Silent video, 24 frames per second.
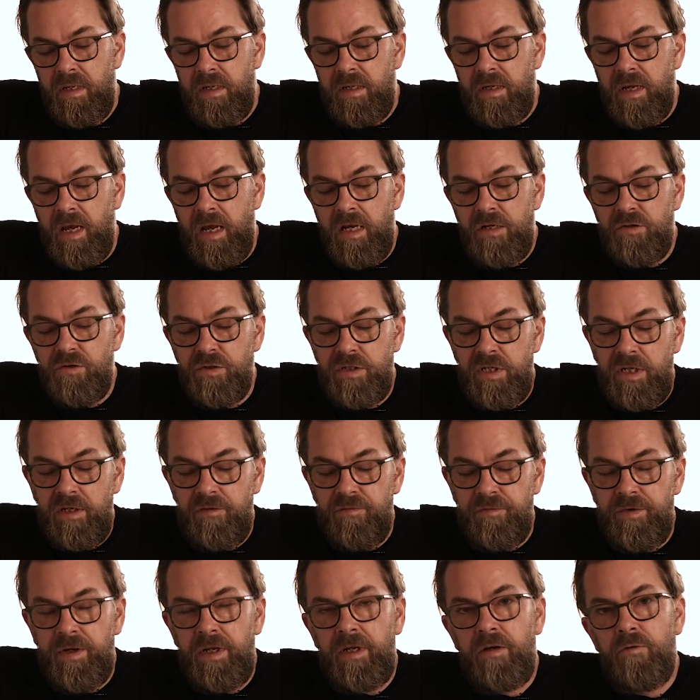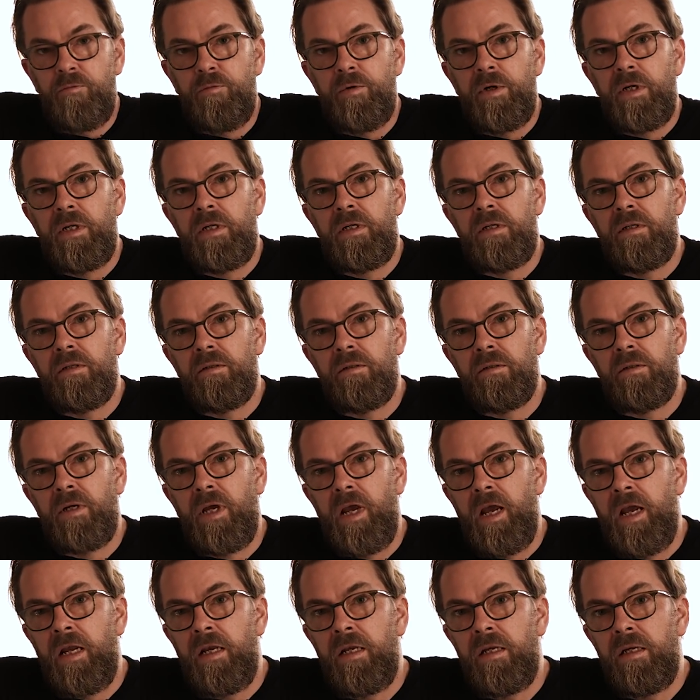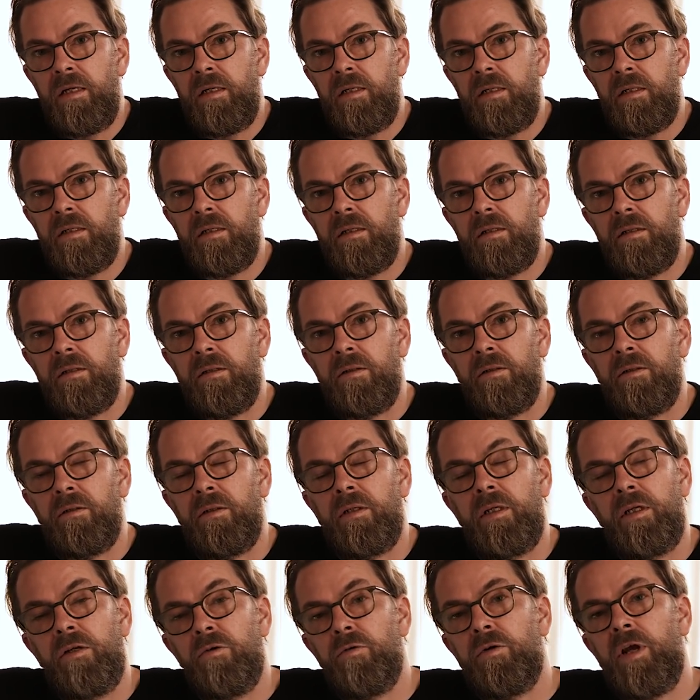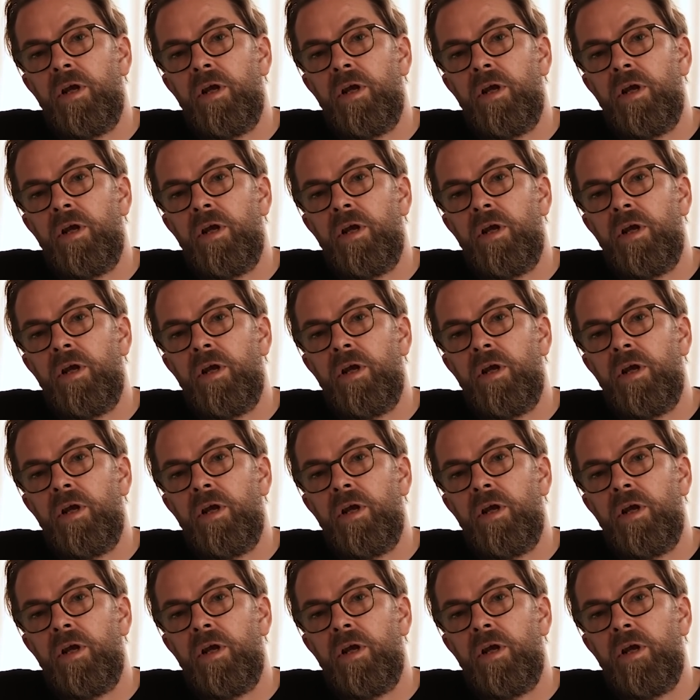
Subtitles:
The interesting thing with any new